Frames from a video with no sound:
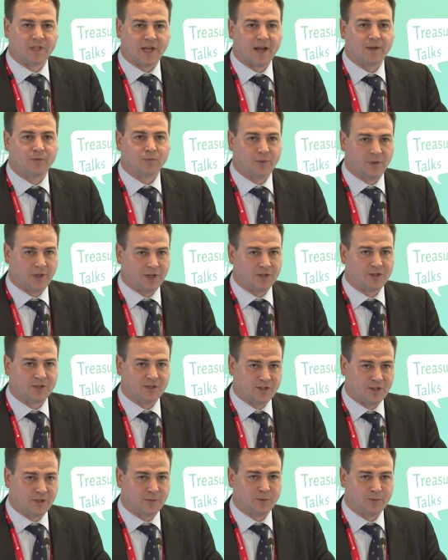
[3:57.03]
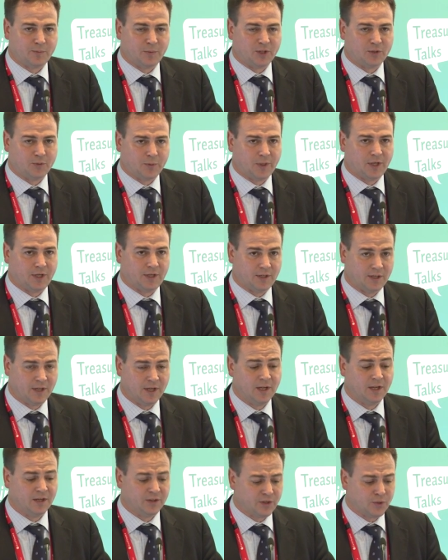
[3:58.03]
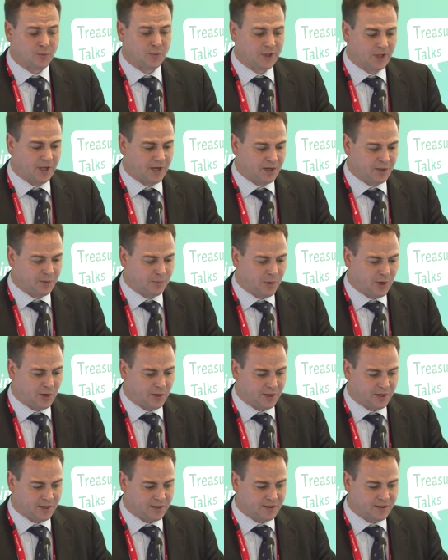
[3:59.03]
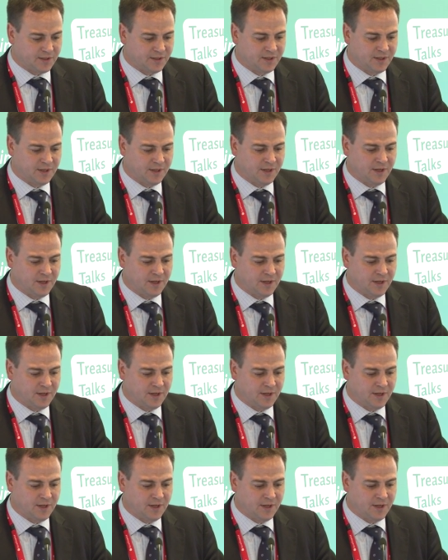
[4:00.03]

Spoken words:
debt relationships between the related parties.